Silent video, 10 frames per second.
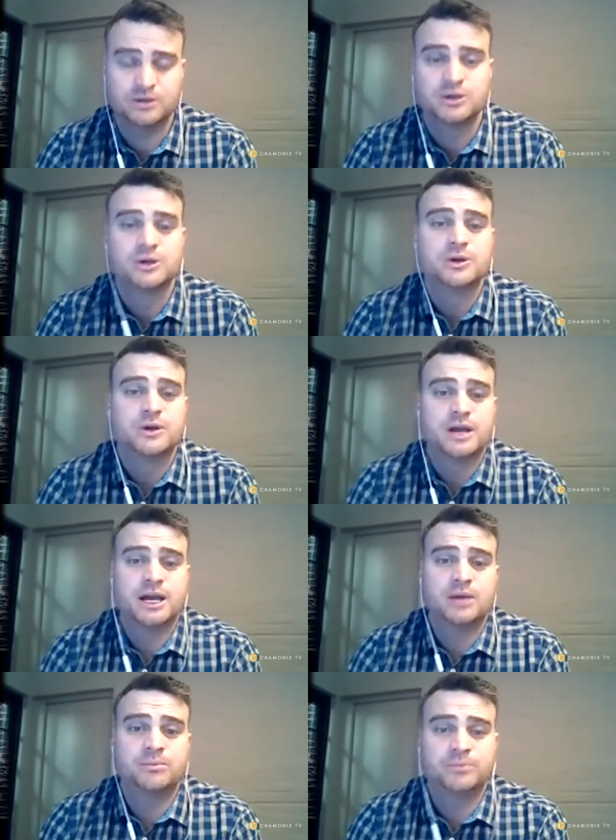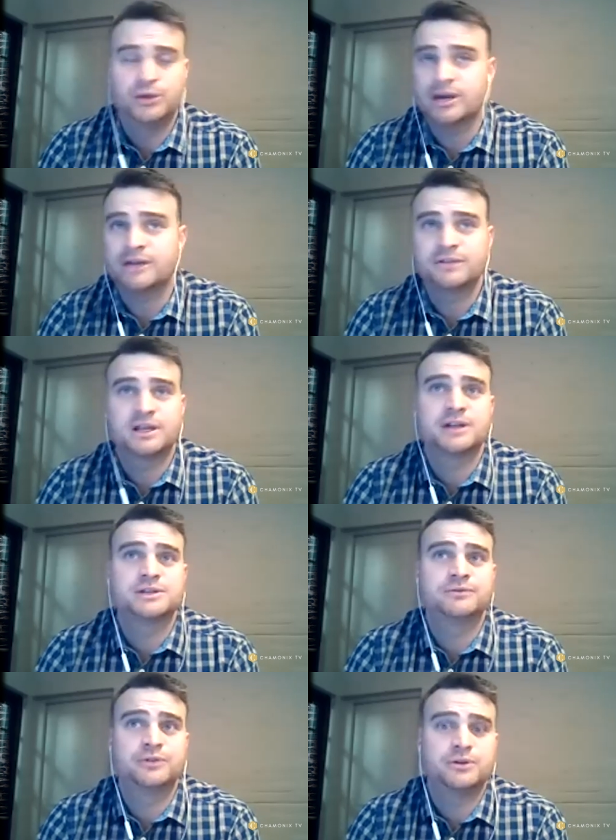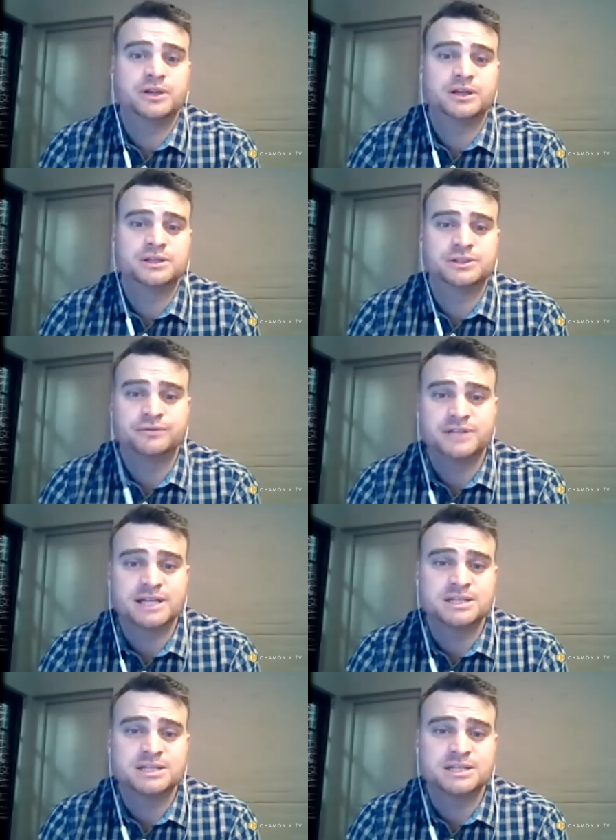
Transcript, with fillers: So um, you're out of the country for three years.